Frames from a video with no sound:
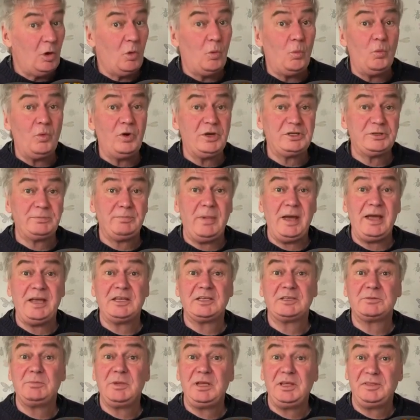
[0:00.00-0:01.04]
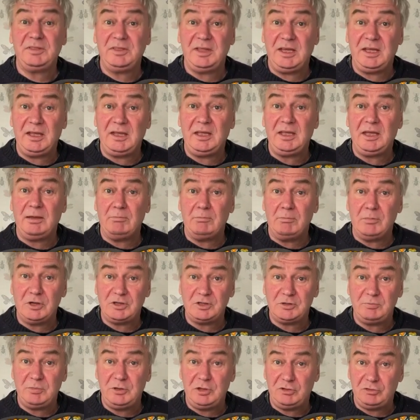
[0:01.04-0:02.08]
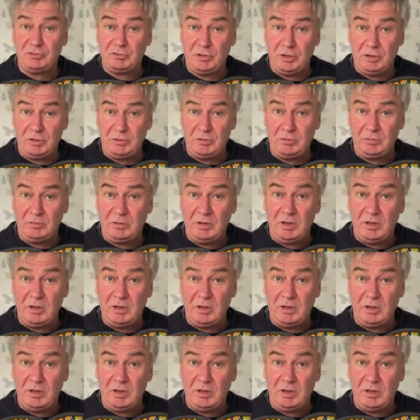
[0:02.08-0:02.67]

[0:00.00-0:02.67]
which makes me think it must be true